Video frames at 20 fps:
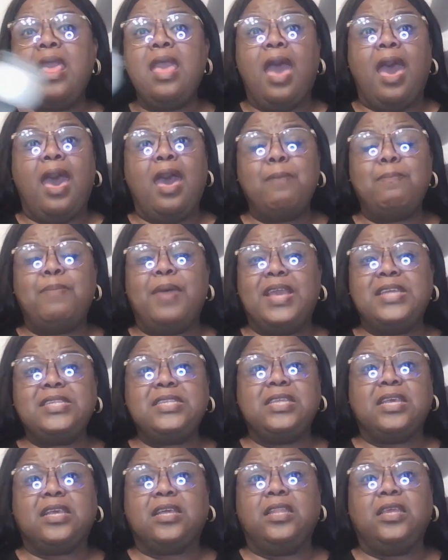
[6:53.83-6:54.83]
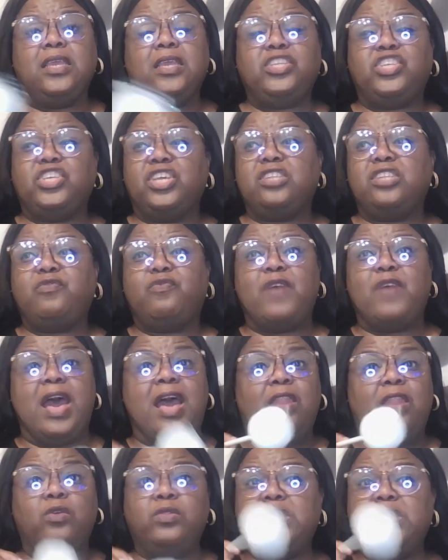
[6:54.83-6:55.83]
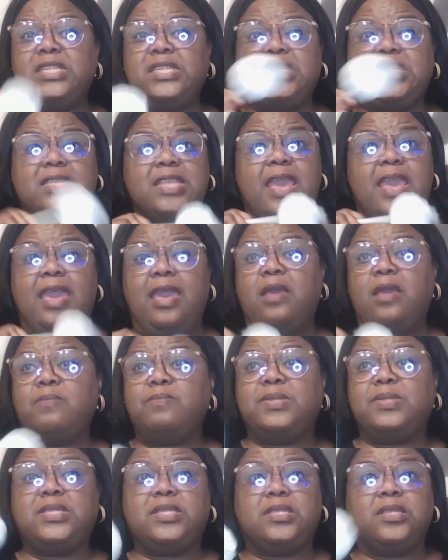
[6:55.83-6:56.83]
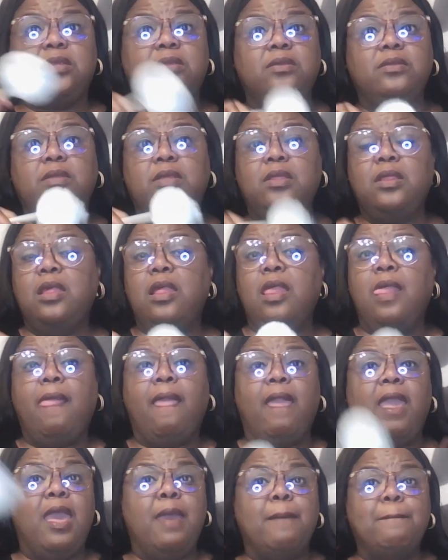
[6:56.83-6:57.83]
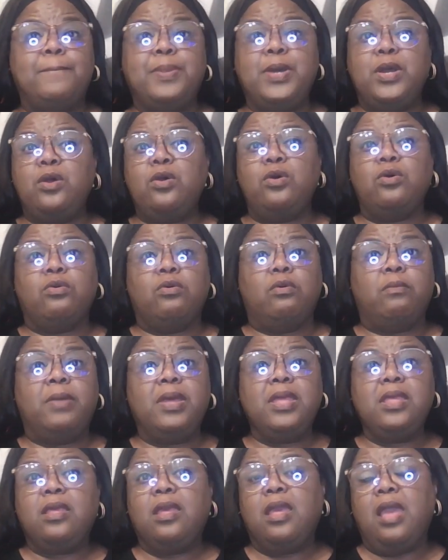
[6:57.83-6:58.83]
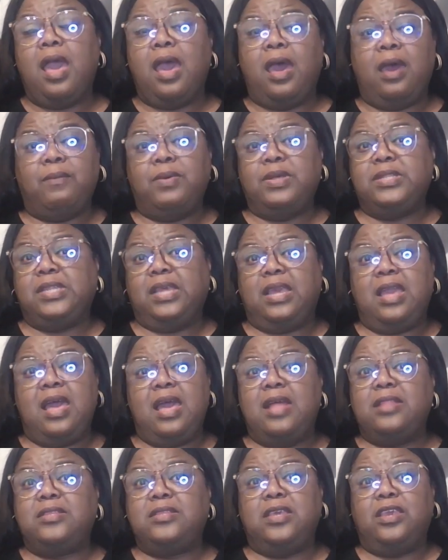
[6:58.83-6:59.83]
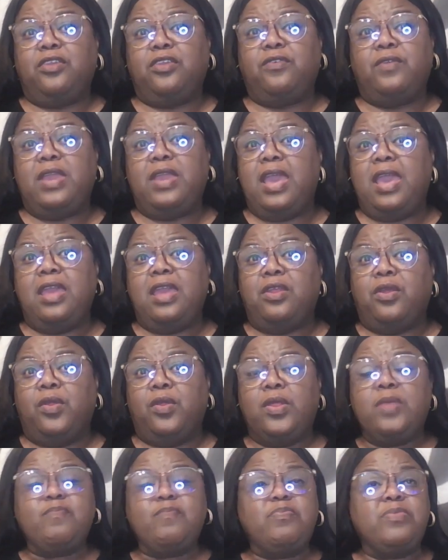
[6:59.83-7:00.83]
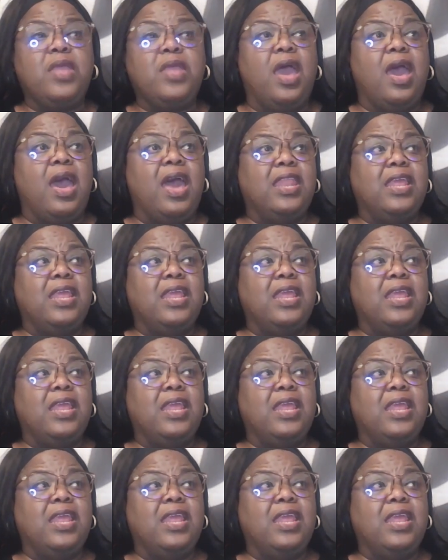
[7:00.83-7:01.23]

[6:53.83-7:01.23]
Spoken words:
I basically just followed the steps. And boom, I was a content creator. I